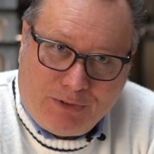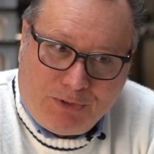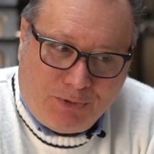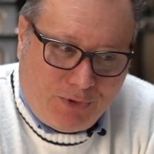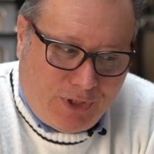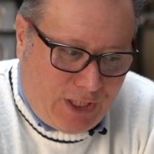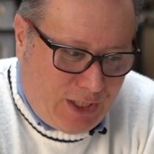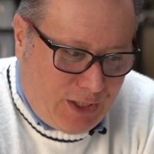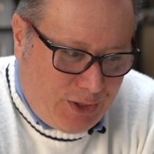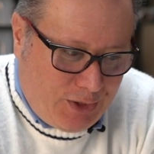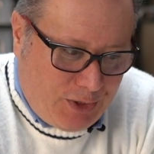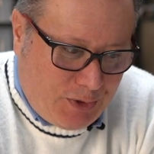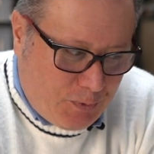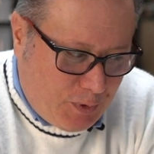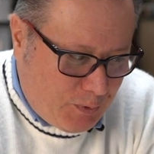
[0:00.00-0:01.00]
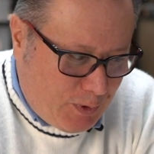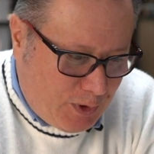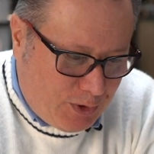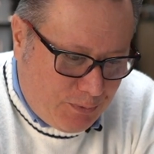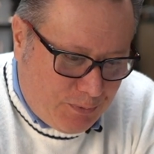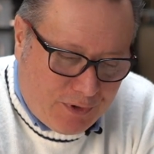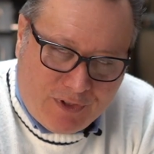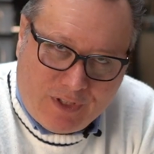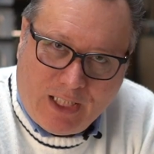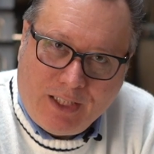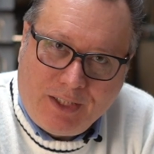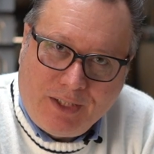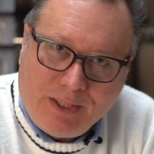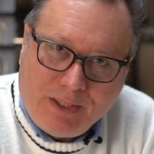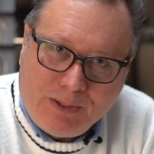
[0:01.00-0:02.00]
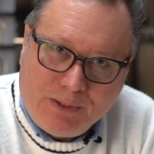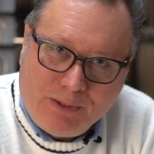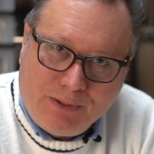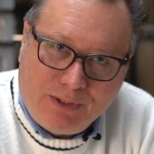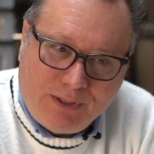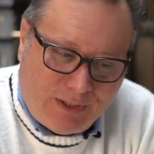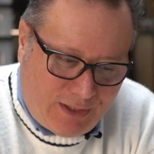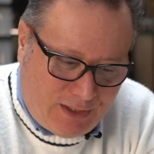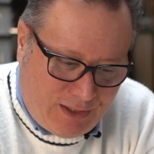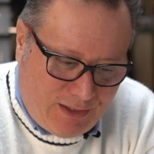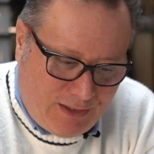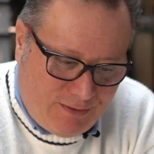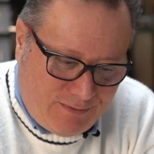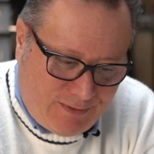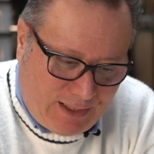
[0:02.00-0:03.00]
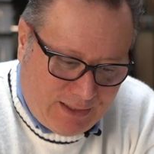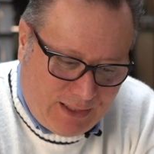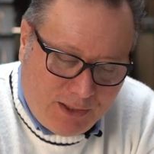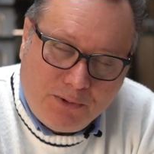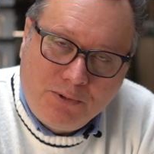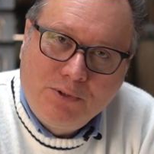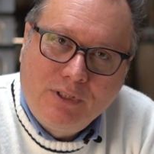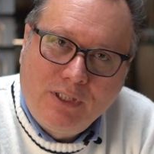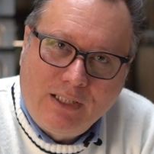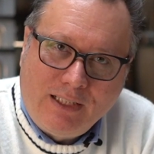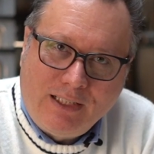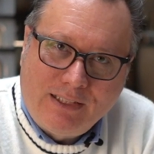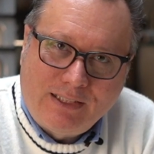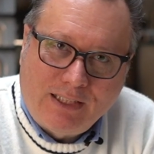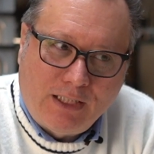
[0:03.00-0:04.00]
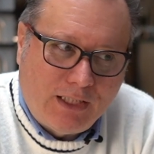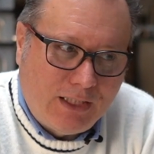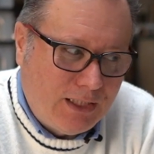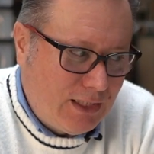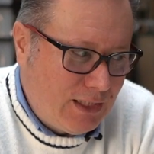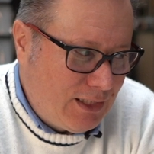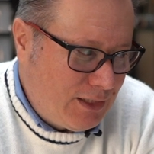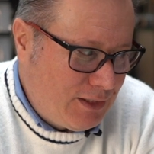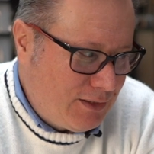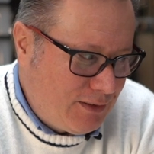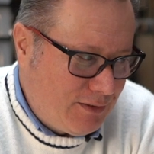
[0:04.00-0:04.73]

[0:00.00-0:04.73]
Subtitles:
Today we want to present you Den Hul is a